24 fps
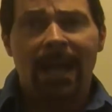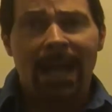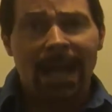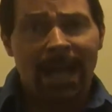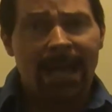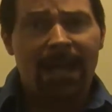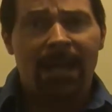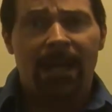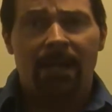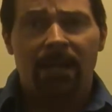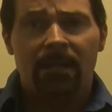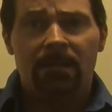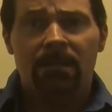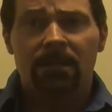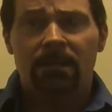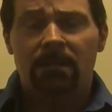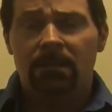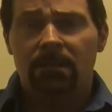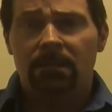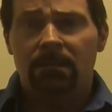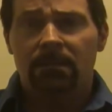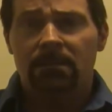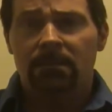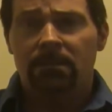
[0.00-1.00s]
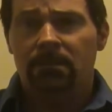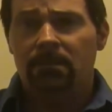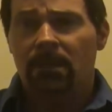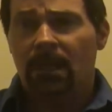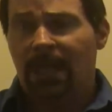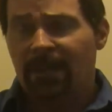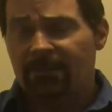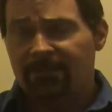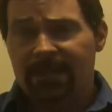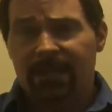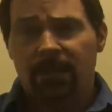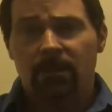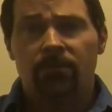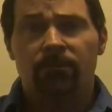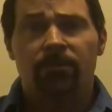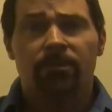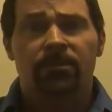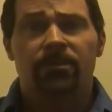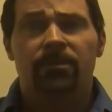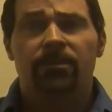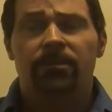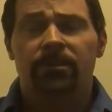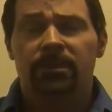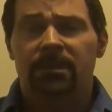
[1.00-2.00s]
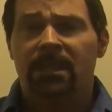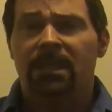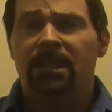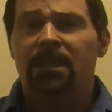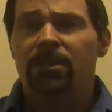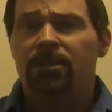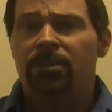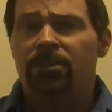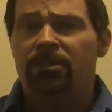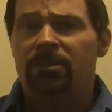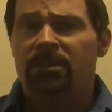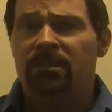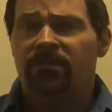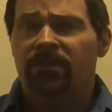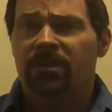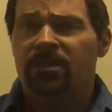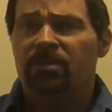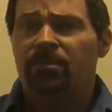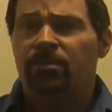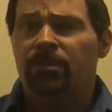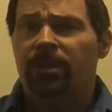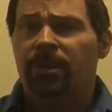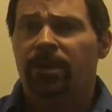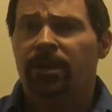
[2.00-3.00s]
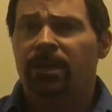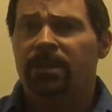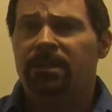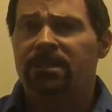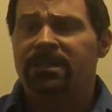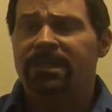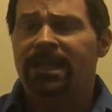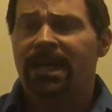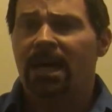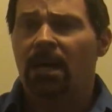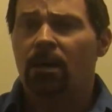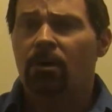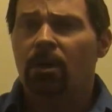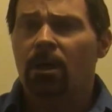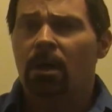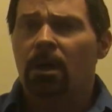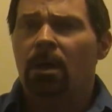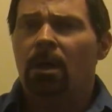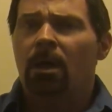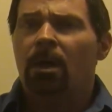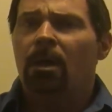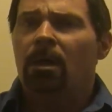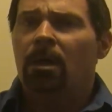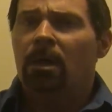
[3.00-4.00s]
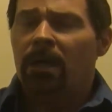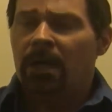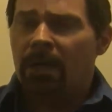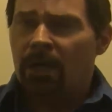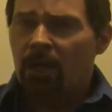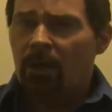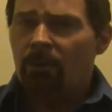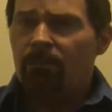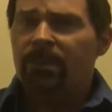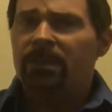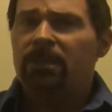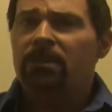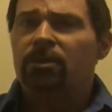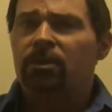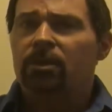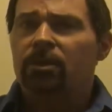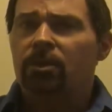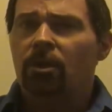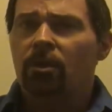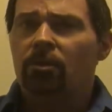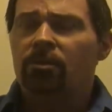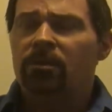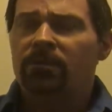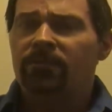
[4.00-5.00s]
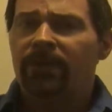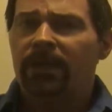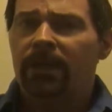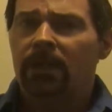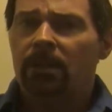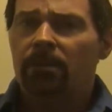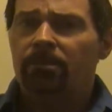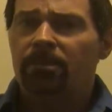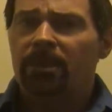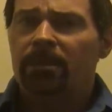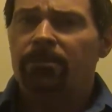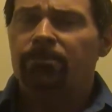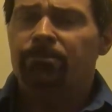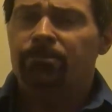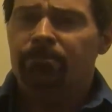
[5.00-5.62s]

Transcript: and I've got over 13 years of experience now helping to co-develop